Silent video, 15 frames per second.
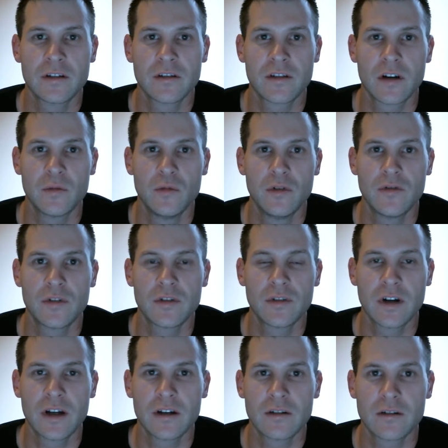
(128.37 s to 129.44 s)
start moving
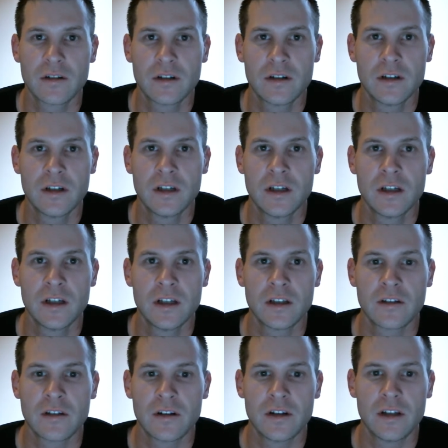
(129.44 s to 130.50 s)
around,
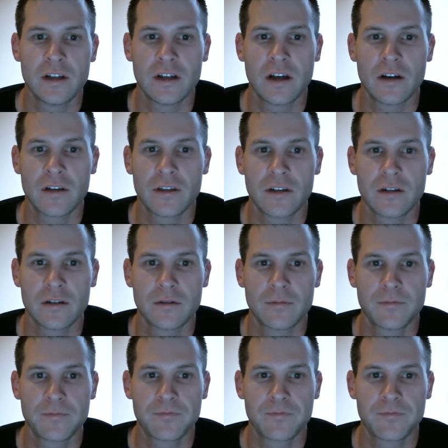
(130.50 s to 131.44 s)
start eating healthier.